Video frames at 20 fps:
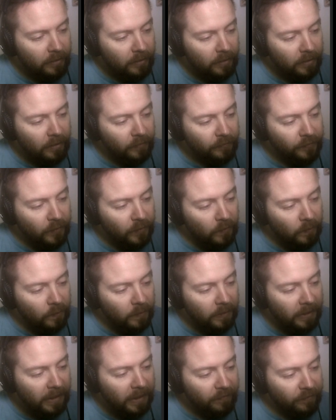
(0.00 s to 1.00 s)
if you
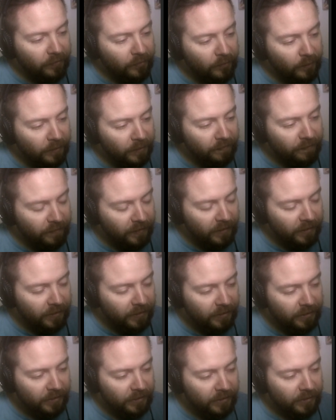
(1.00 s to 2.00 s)
only have 3
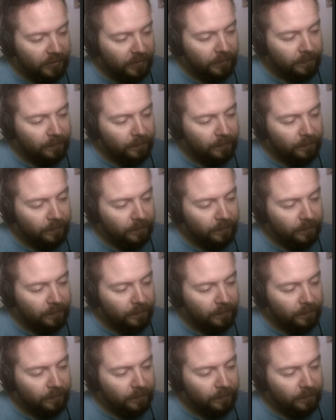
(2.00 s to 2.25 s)
figures,